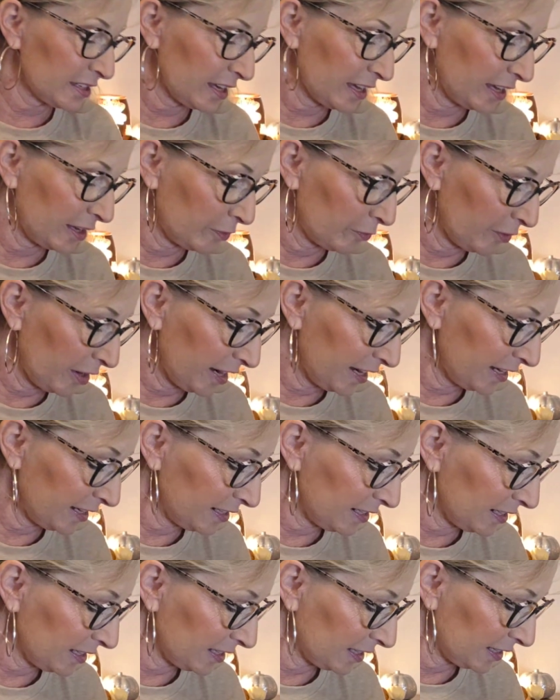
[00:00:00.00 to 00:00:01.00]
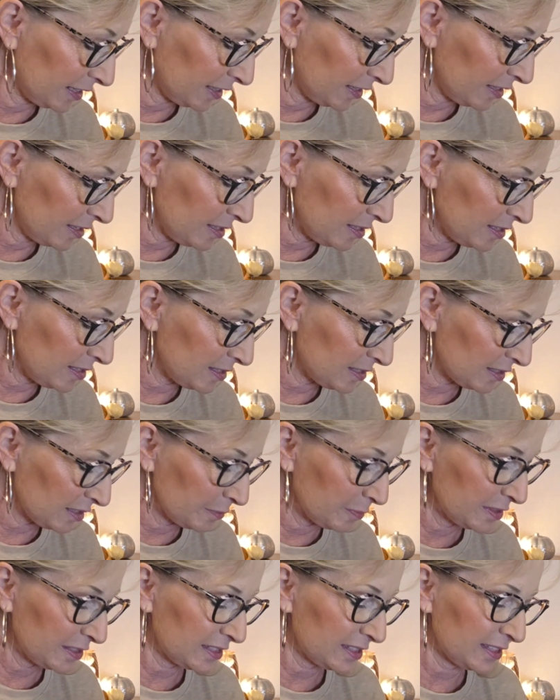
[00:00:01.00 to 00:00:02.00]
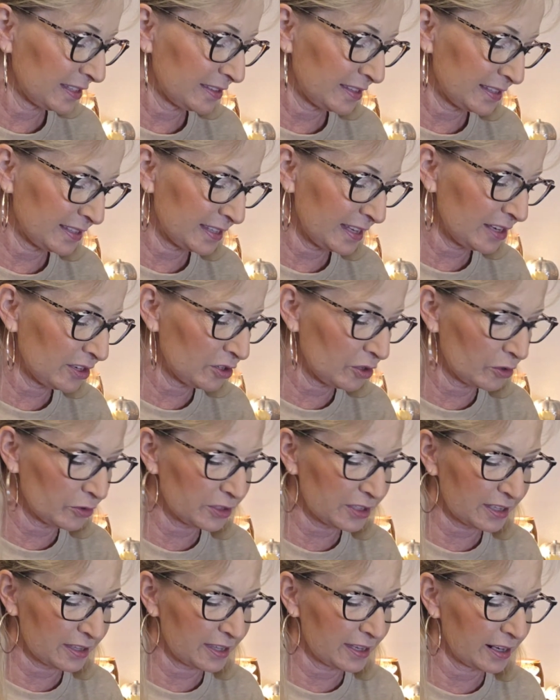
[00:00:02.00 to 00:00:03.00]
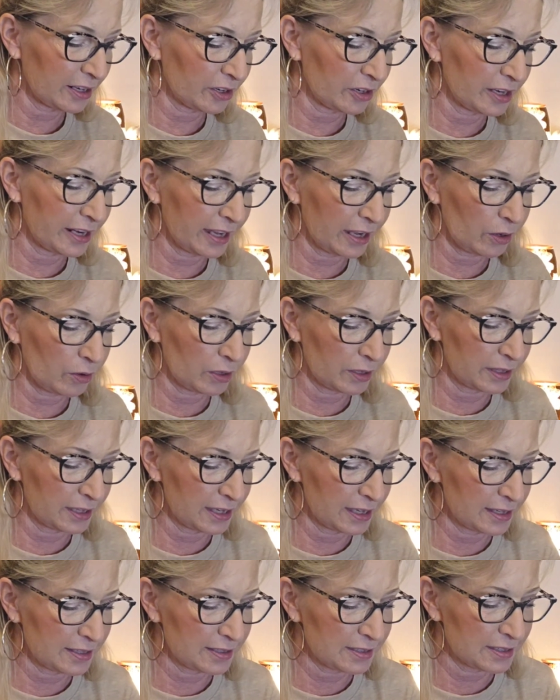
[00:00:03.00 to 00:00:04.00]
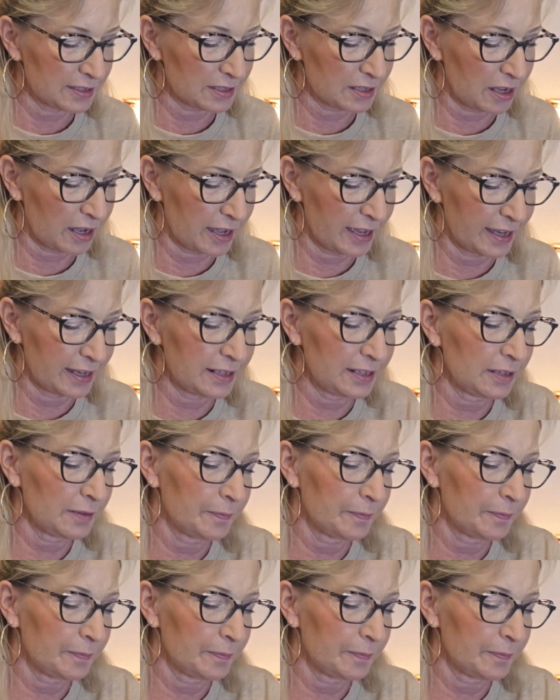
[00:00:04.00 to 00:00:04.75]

And Rain is, let me see, the scent notes I think are now on the inside.